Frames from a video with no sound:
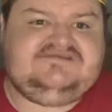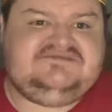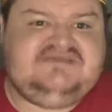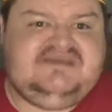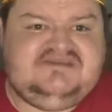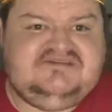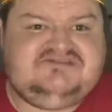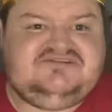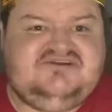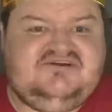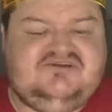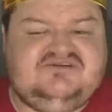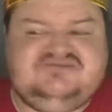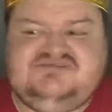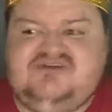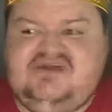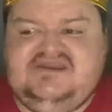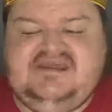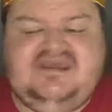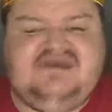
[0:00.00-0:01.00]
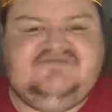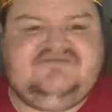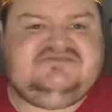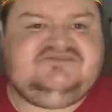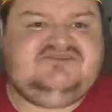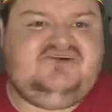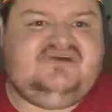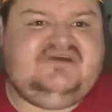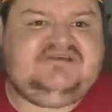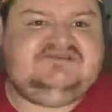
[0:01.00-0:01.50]
TikTok trying to
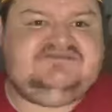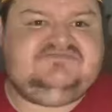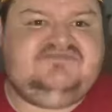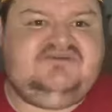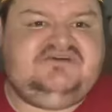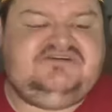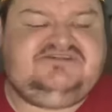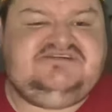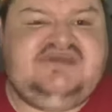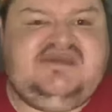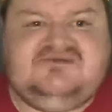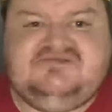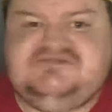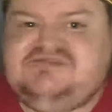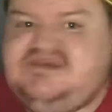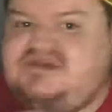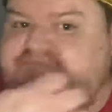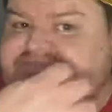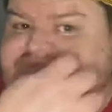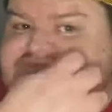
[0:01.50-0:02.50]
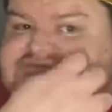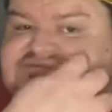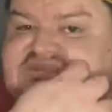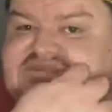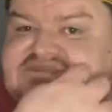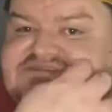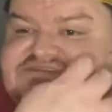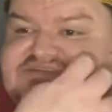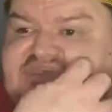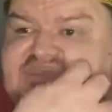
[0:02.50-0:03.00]
advertise my shout out
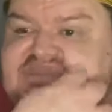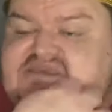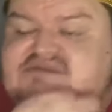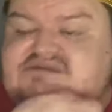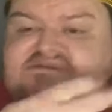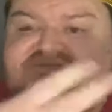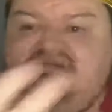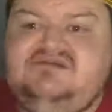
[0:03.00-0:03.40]
business. Yeah.